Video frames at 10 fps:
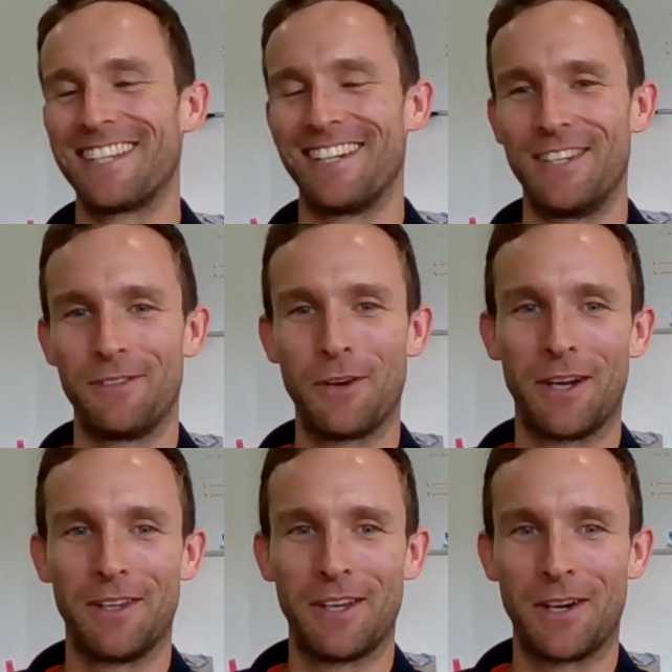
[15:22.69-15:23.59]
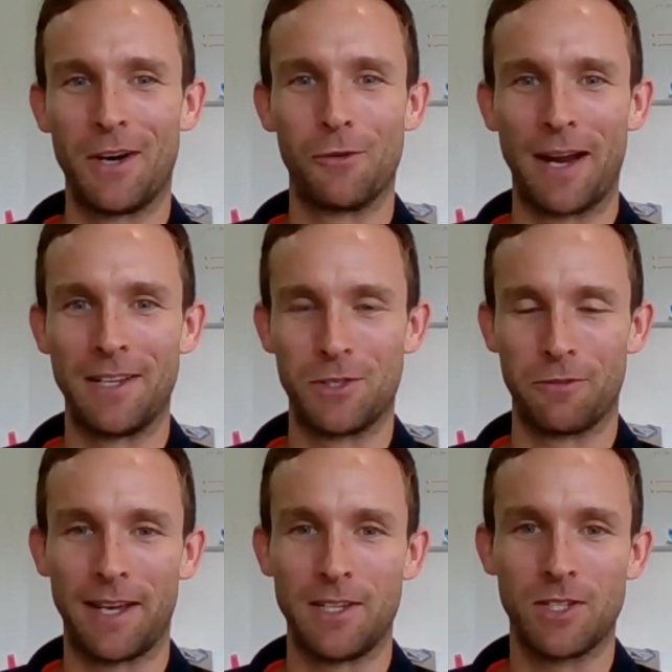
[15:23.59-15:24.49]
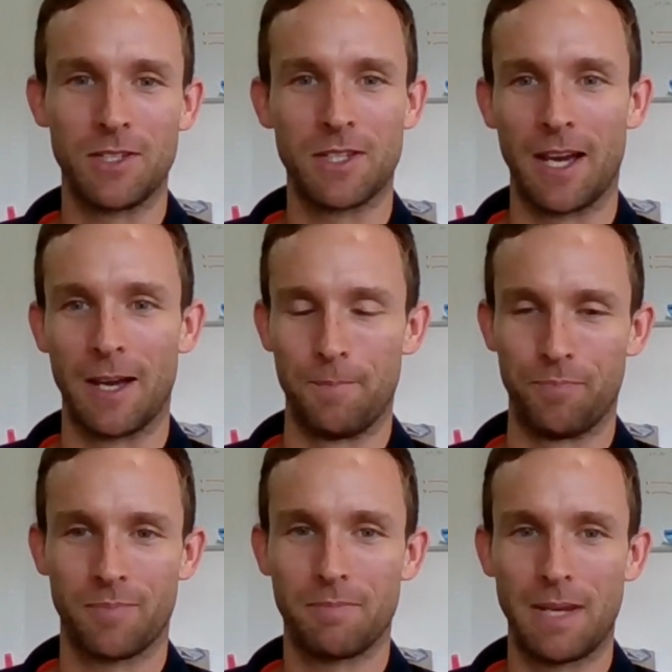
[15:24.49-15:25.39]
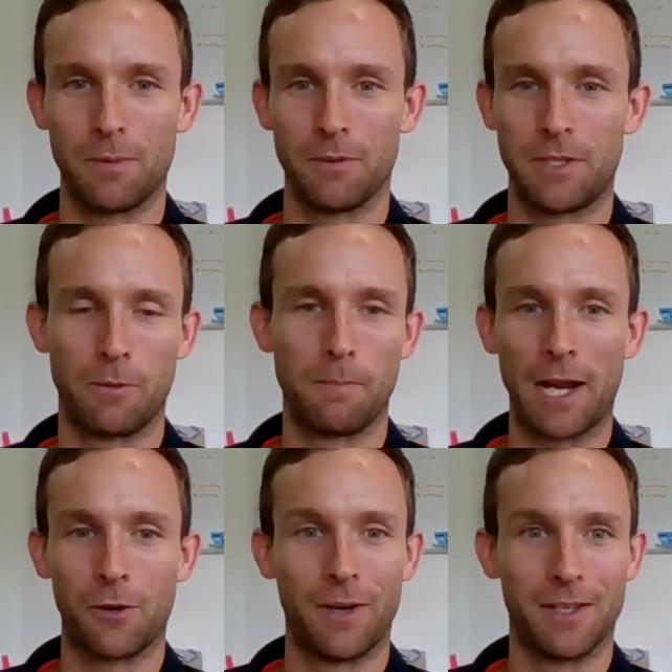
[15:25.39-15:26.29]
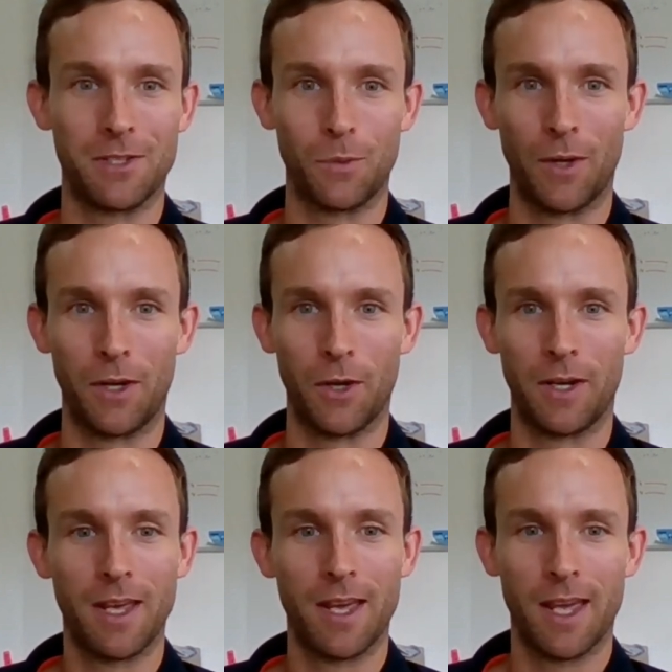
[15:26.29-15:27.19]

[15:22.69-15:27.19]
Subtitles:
So you've got a whole range of ages, people with different backgrounds and whatnot.